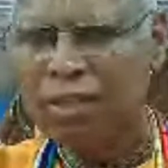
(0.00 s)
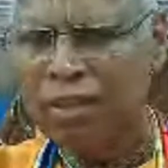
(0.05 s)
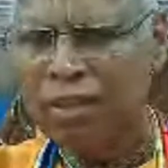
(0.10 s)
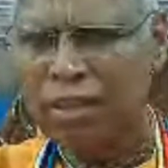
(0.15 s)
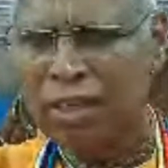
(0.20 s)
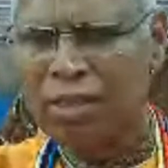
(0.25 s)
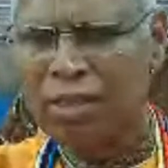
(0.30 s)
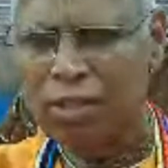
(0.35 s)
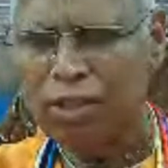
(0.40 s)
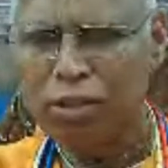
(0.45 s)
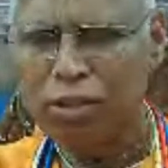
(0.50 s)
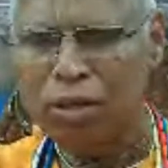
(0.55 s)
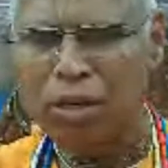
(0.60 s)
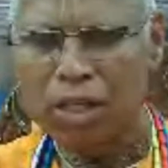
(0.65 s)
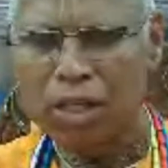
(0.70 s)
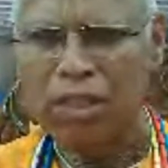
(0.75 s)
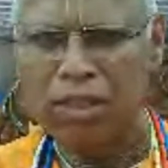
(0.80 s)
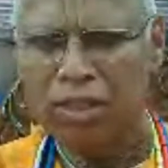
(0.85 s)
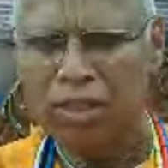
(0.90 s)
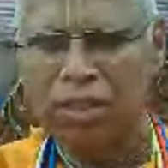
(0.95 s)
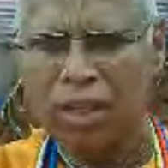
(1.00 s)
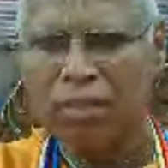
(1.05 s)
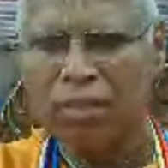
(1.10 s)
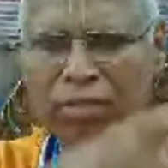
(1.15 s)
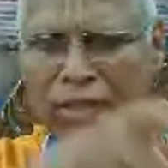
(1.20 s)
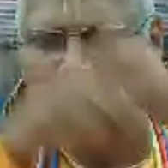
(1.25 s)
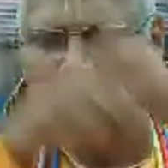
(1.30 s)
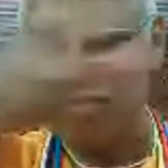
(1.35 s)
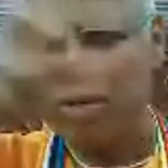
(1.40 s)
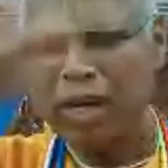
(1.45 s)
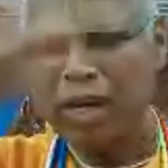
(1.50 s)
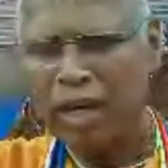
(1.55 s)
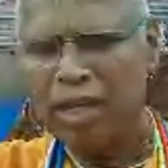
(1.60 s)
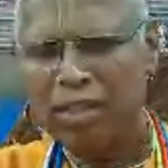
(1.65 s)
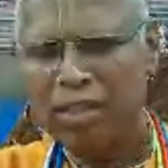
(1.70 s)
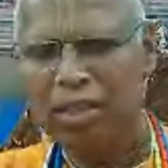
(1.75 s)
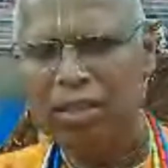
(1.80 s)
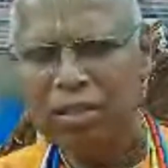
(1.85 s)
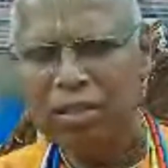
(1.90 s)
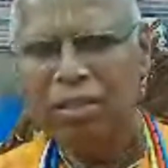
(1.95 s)
that torch is
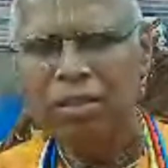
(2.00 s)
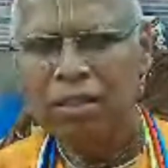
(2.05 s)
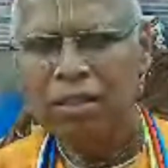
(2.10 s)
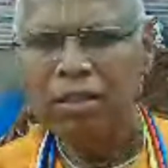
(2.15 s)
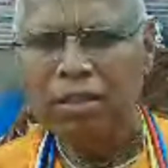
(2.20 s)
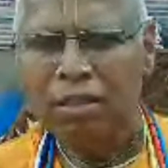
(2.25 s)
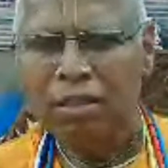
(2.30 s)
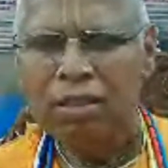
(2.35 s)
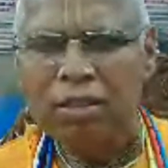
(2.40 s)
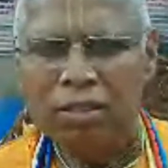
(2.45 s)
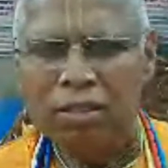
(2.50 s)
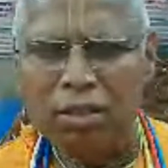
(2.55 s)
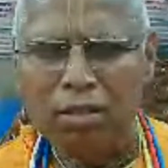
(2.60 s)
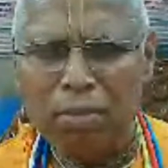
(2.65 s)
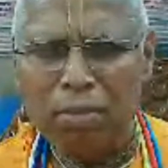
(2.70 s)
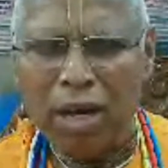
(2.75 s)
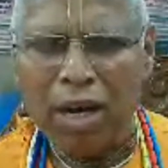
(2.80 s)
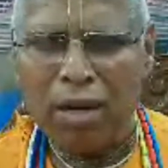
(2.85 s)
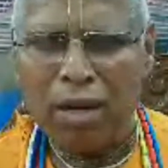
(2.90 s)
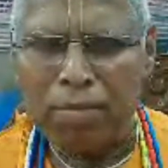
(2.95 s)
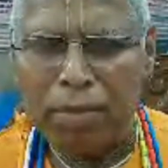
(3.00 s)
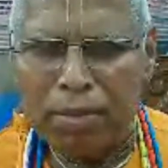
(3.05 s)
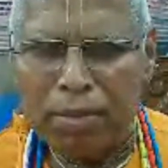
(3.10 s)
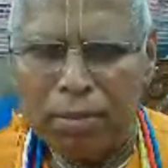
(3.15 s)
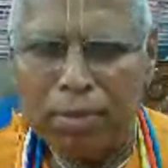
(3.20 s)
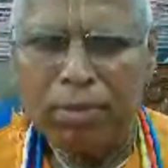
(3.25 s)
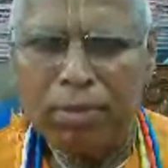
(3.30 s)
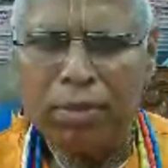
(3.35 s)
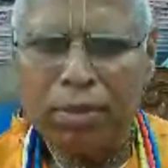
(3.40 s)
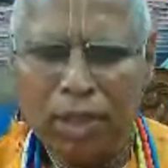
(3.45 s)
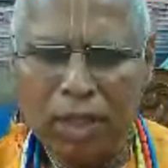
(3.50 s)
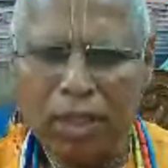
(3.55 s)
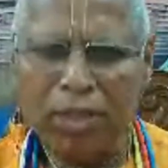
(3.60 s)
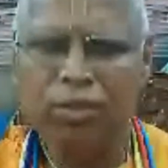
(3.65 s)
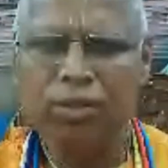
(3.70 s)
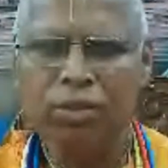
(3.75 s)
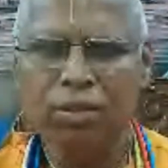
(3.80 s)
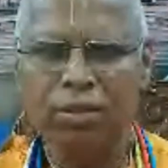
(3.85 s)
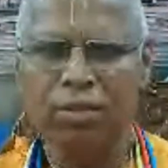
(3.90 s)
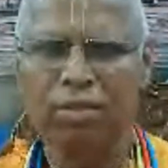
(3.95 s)
everywhere. So Mahaprabhu
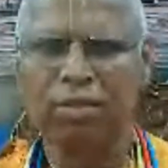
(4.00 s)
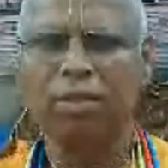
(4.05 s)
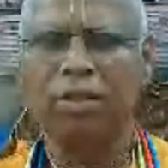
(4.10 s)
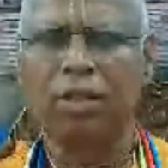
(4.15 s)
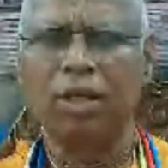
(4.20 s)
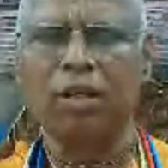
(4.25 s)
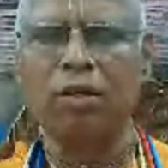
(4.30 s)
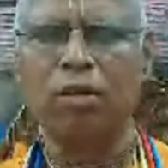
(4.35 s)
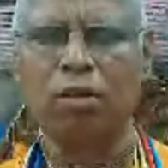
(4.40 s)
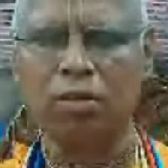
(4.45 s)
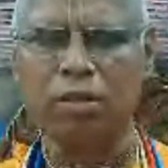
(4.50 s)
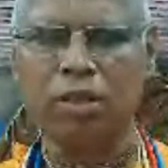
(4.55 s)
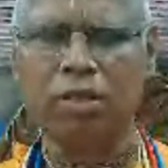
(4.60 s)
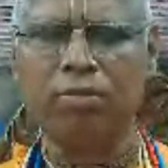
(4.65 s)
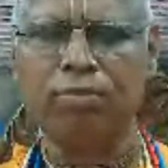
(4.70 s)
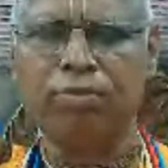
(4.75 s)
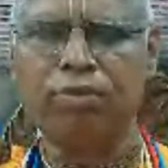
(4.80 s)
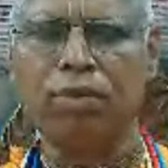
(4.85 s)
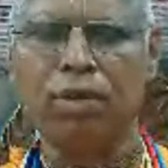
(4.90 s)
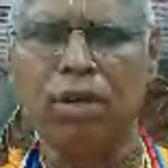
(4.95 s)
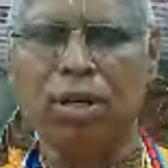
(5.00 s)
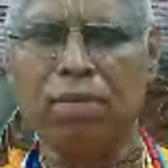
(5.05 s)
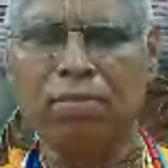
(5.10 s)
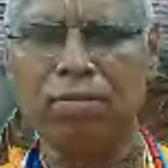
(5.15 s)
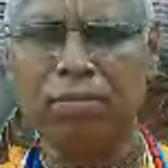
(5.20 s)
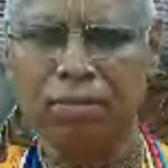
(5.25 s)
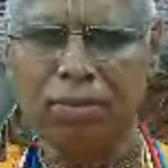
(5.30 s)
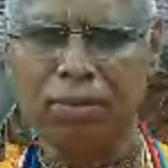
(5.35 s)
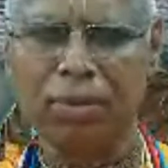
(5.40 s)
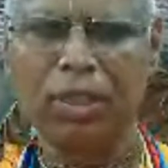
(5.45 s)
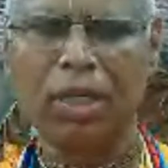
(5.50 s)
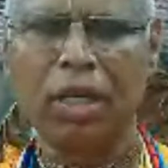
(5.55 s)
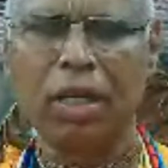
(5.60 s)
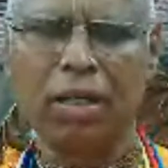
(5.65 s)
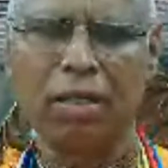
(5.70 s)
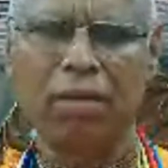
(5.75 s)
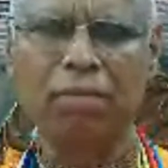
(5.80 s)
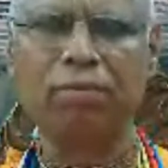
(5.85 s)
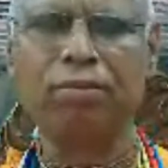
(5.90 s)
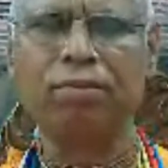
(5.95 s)
also golden form, like
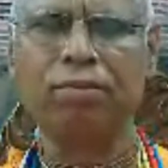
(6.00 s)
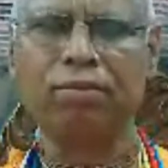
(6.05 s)
a